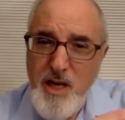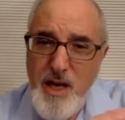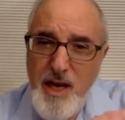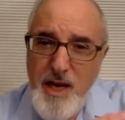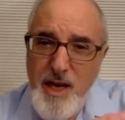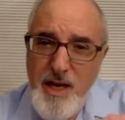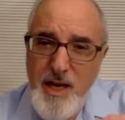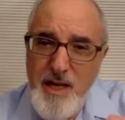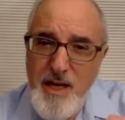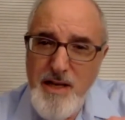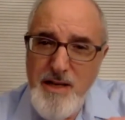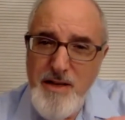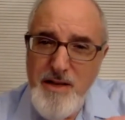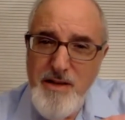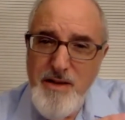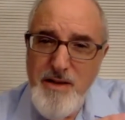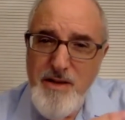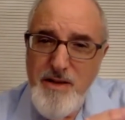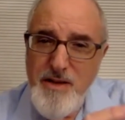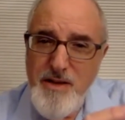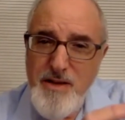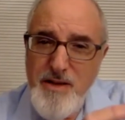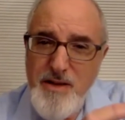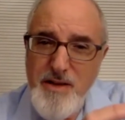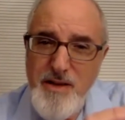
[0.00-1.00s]
and
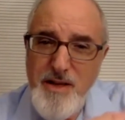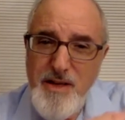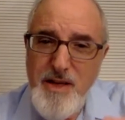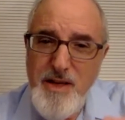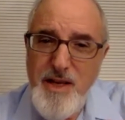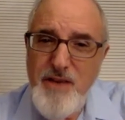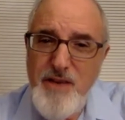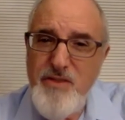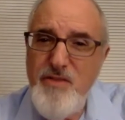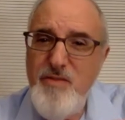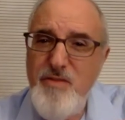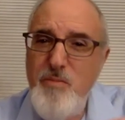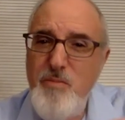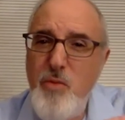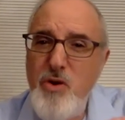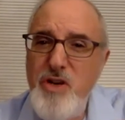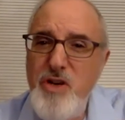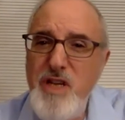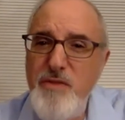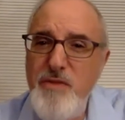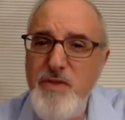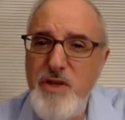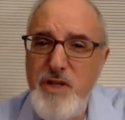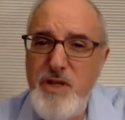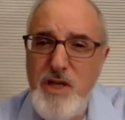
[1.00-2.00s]
it's more
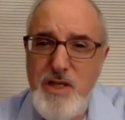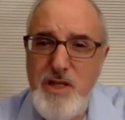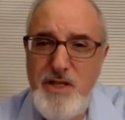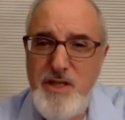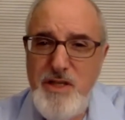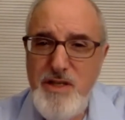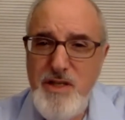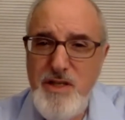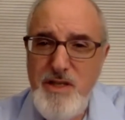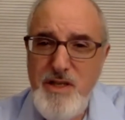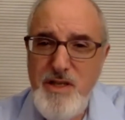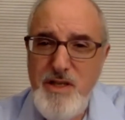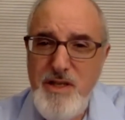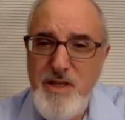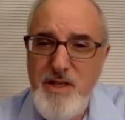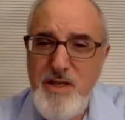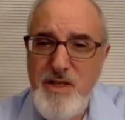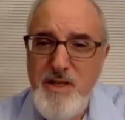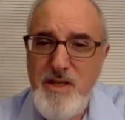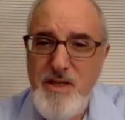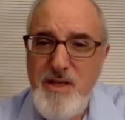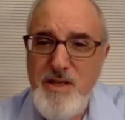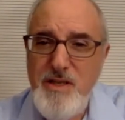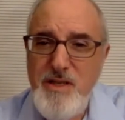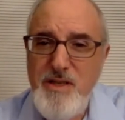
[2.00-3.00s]
difficult
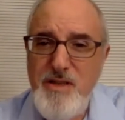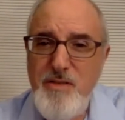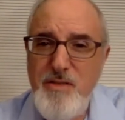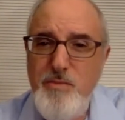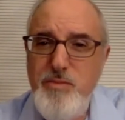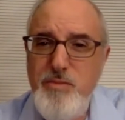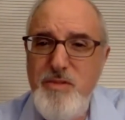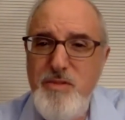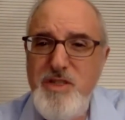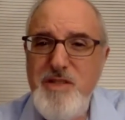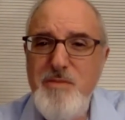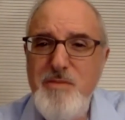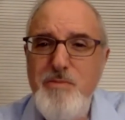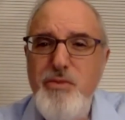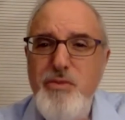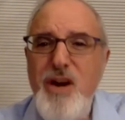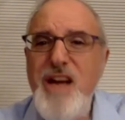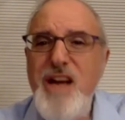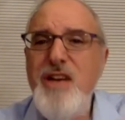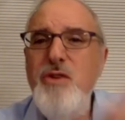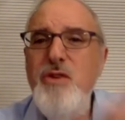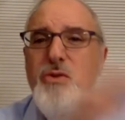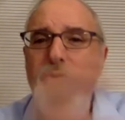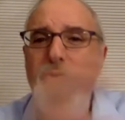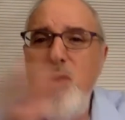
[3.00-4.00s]
to, to
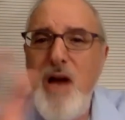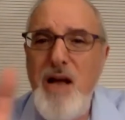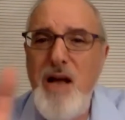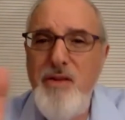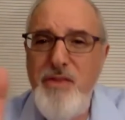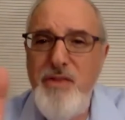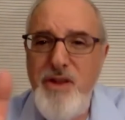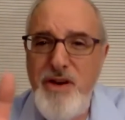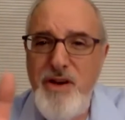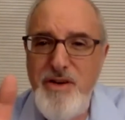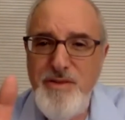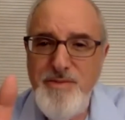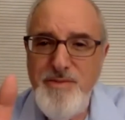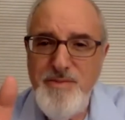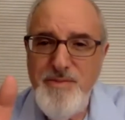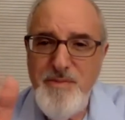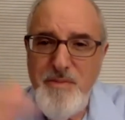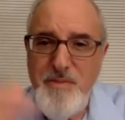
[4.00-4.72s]
break new ground there.